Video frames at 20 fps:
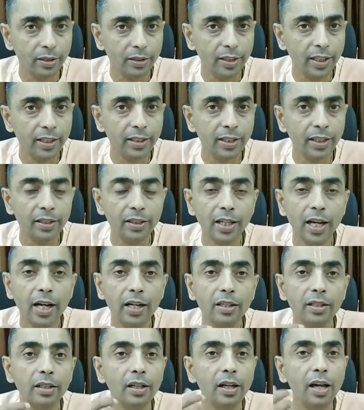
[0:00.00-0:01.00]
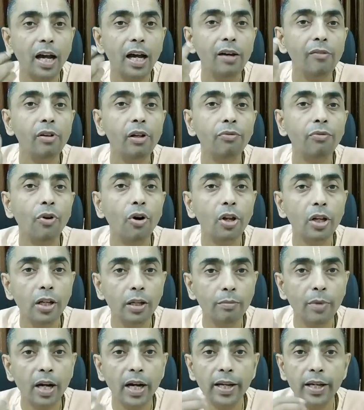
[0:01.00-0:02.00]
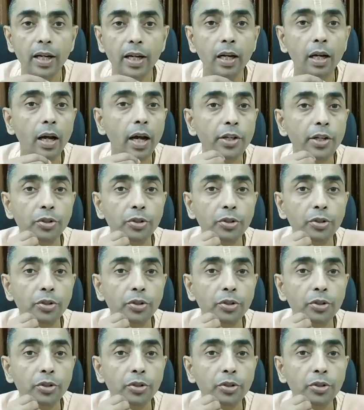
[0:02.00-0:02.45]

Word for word: thinking that I will fall in Maya, I